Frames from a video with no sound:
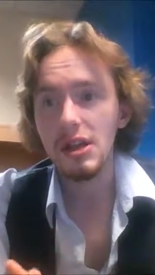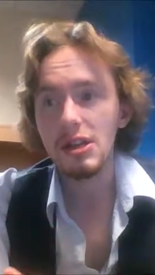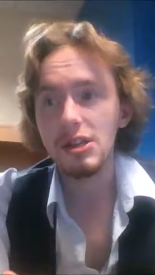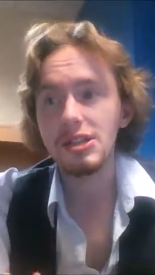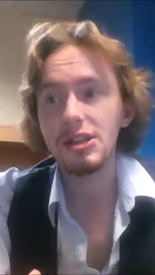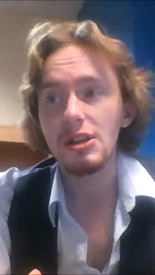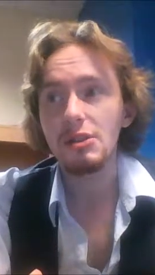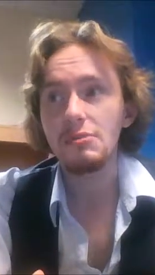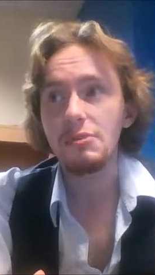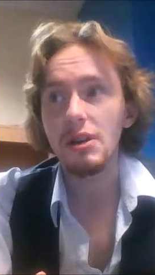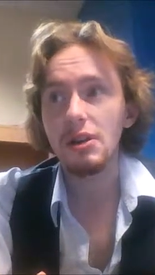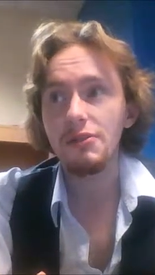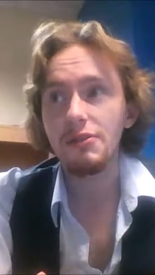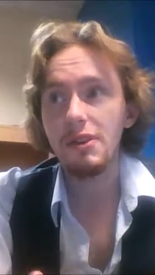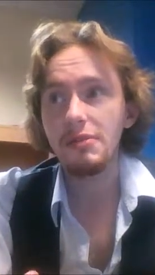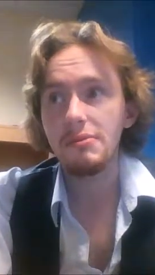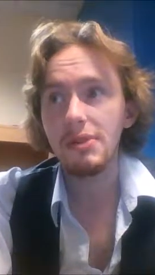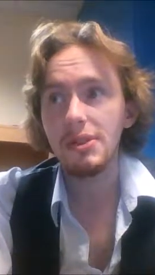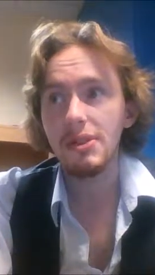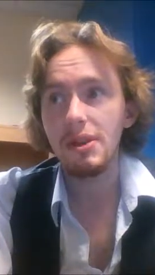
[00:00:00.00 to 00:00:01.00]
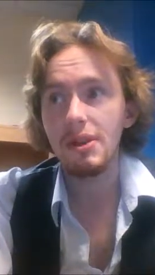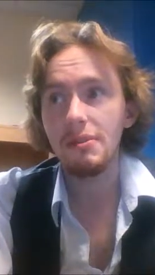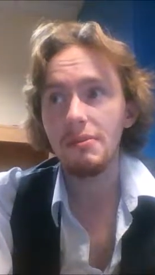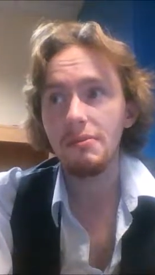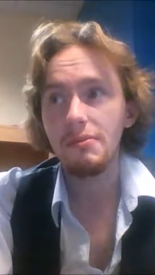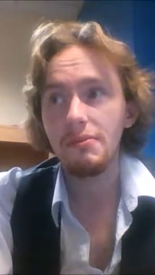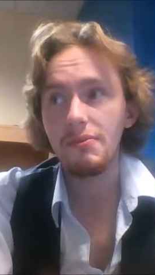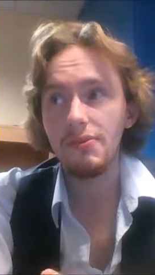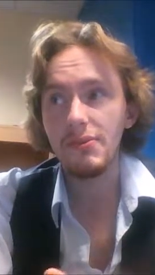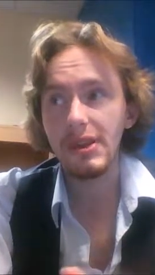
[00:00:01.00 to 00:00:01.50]
So my grandmother
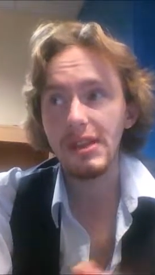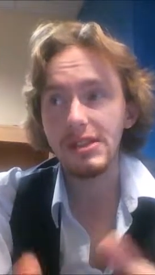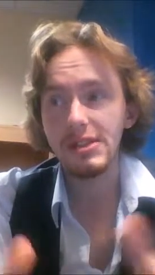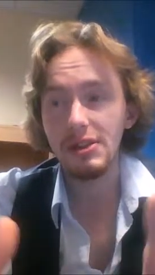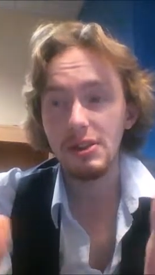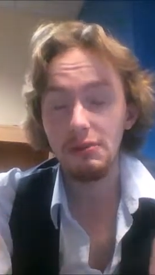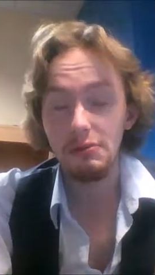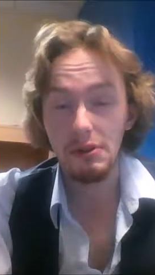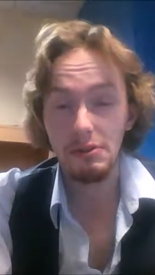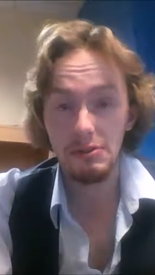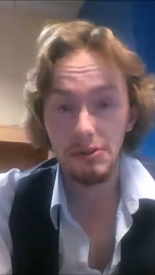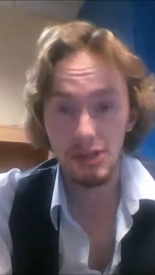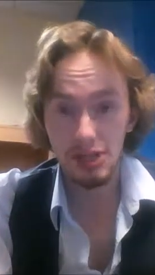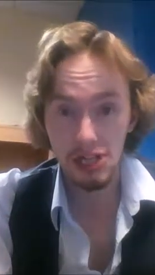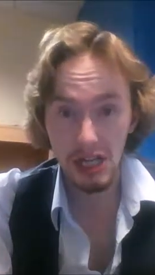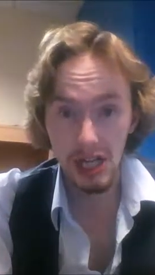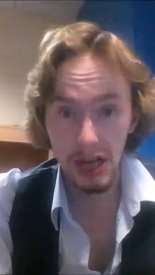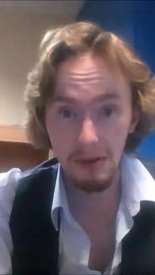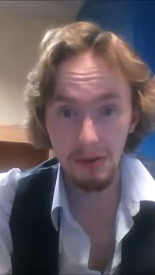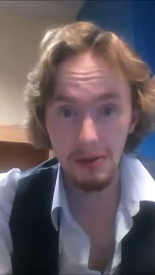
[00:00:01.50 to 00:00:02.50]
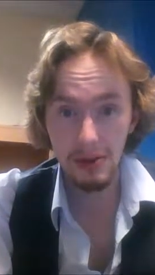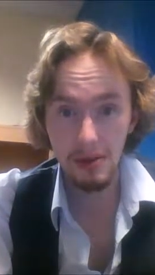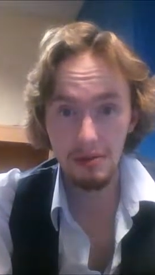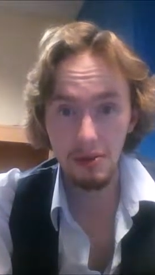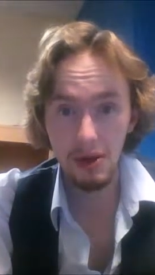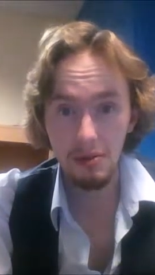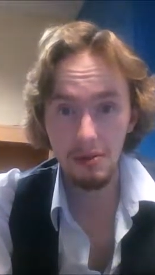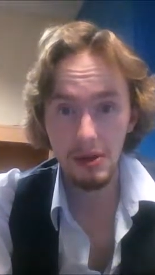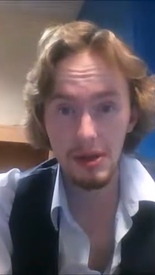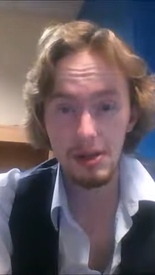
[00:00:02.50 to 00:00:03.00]
is the only one with a shower at the
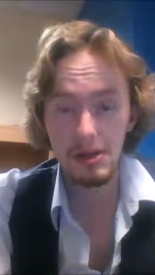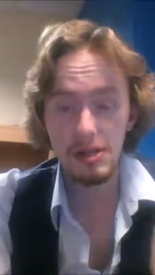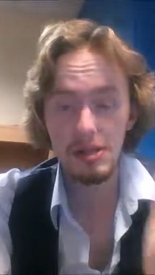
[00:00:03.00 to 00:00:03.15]
moment.